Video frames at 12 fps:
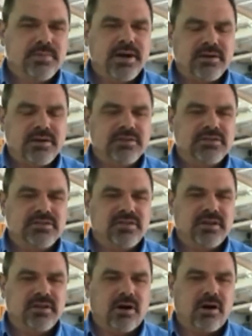product, which is
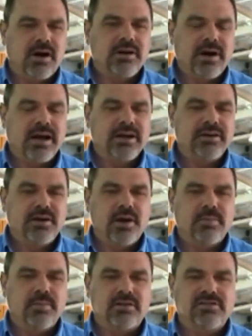the high grade
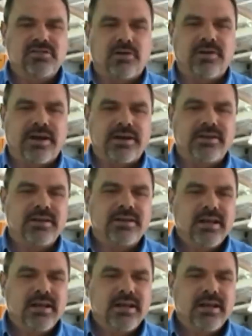cobalt sulfate,